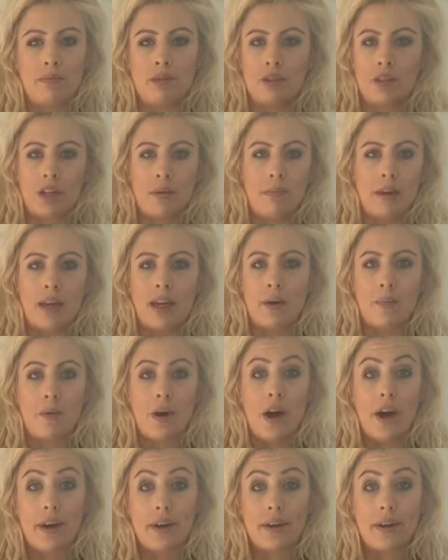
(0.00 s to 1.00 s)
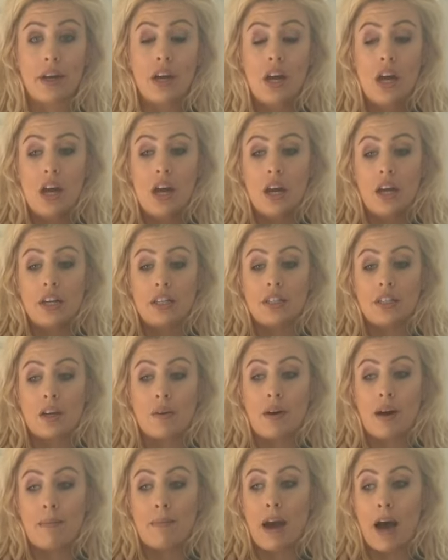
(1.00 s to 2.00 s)
I'm just going to make it work.
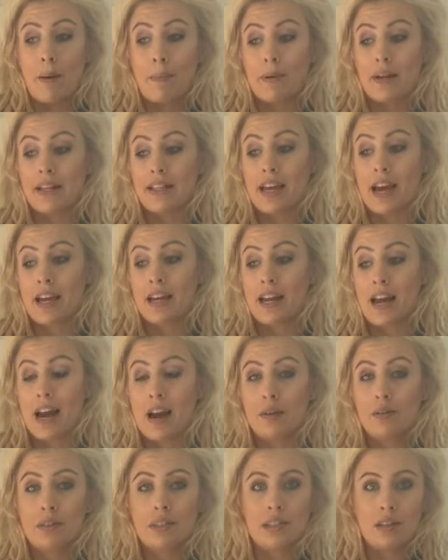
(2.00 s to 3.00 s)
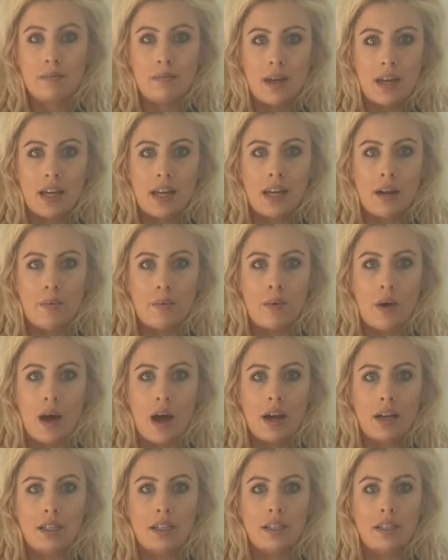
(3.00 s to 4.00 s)
So I'm happily there now, still making it
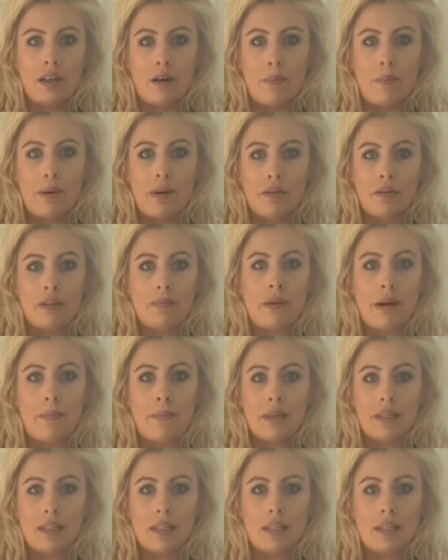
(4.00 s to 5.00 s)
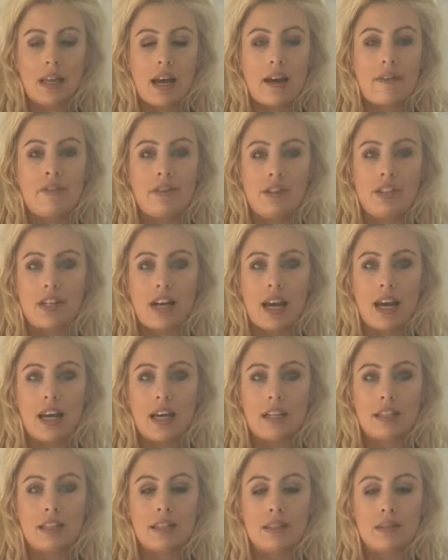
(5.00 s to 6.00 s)
work, still building my business every
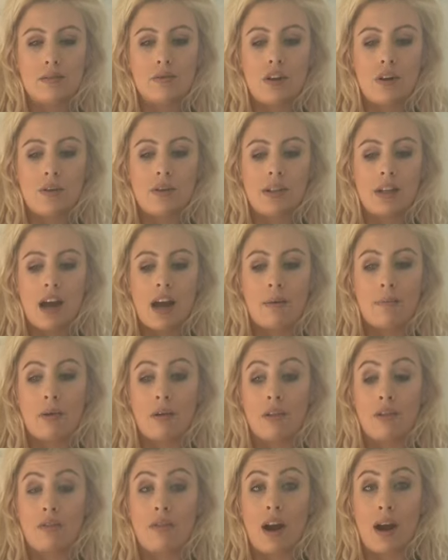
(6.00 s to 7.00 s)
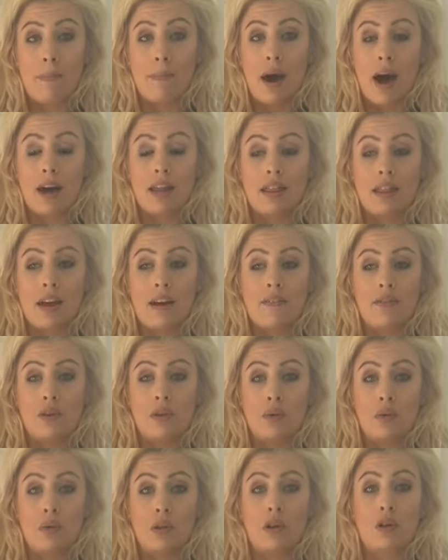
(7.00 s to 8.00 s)
day and still knowing that I'm on the right path
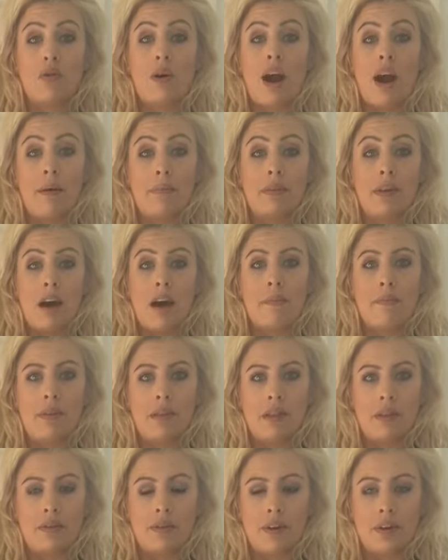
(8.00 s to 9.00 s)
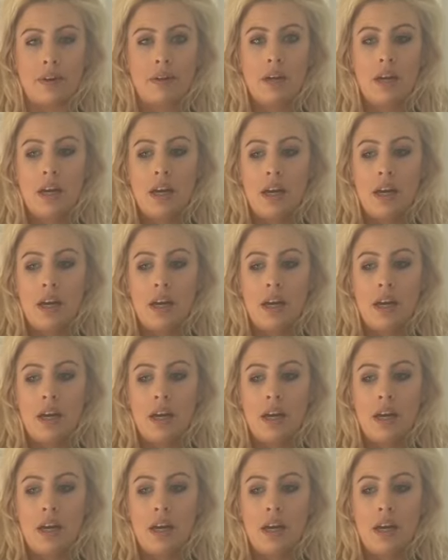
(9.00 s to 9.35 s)
after all the crap that I've been through.